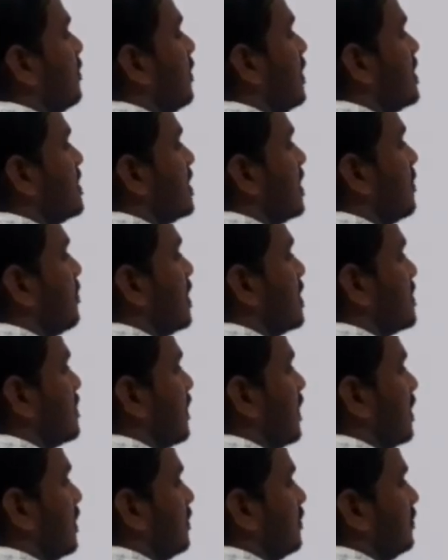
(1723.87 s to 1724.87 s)
by z plus
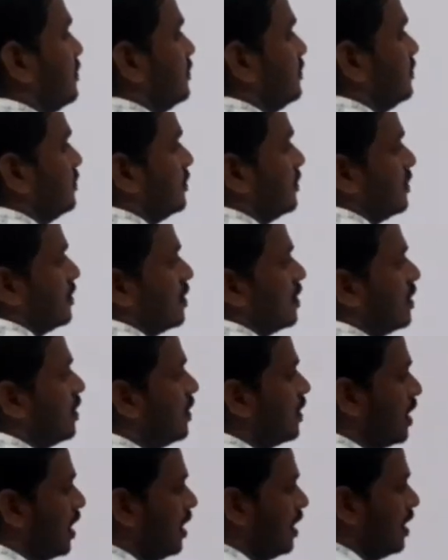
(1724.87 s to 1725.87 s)
1.
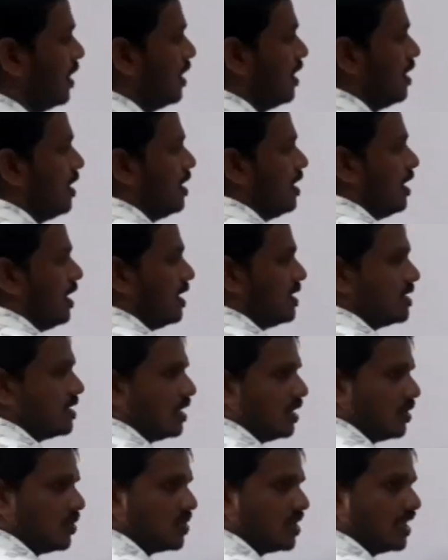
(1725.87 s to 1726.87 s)
Okay. Yes,
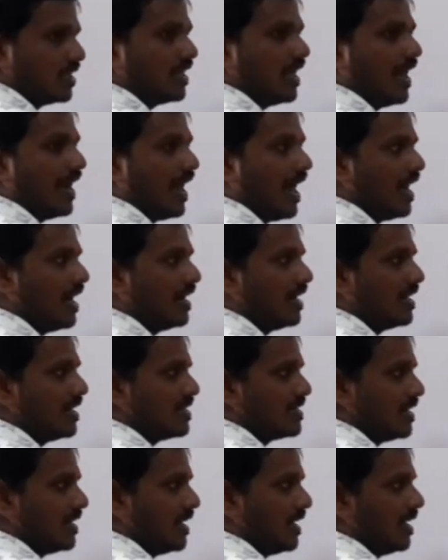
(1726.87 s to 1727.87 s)
sir, to check the
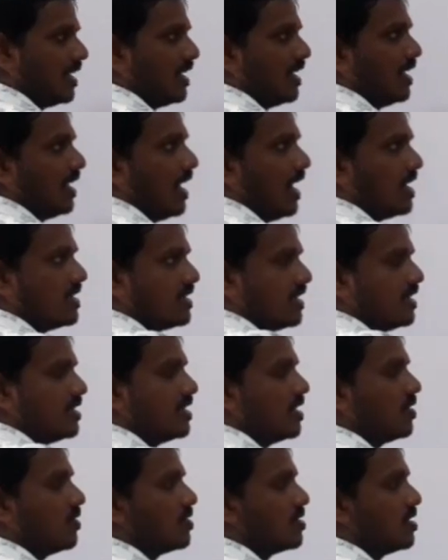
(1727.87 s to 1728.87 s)
analyticity at z is
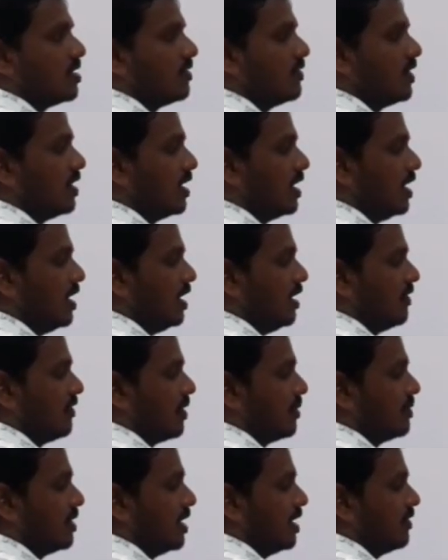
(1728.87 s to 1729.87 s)
equal to infinity,
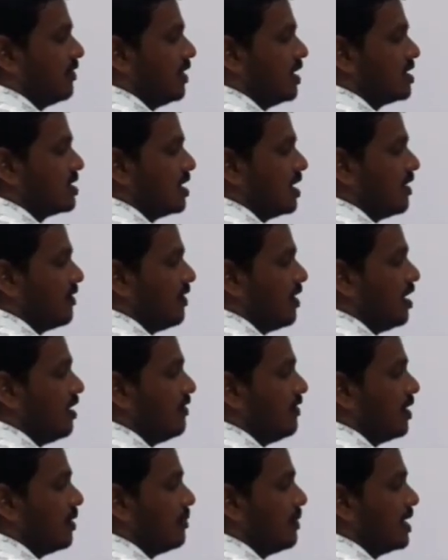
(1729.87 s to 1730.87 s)
from the definition f of
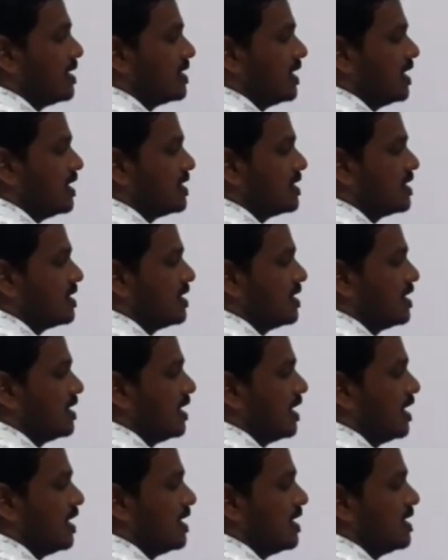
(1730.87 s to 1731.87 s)
1 by z
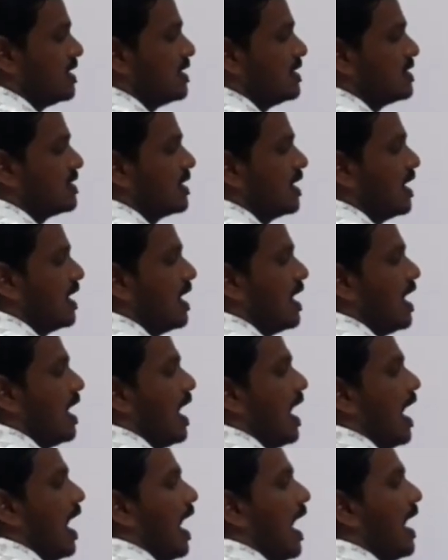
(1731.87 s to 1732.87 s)
is
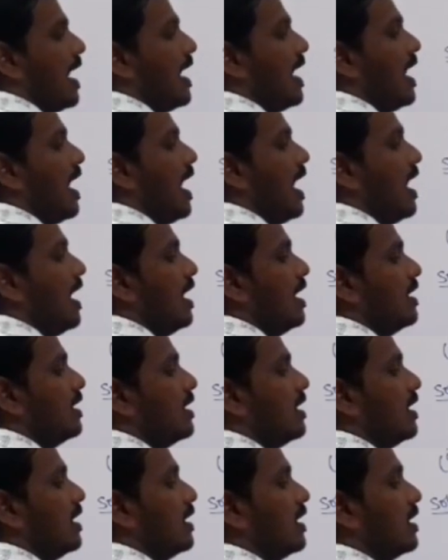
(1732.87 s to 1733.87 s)

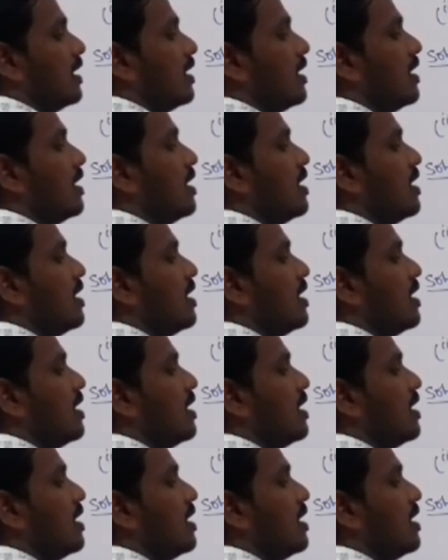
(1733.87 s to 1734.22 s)
analytic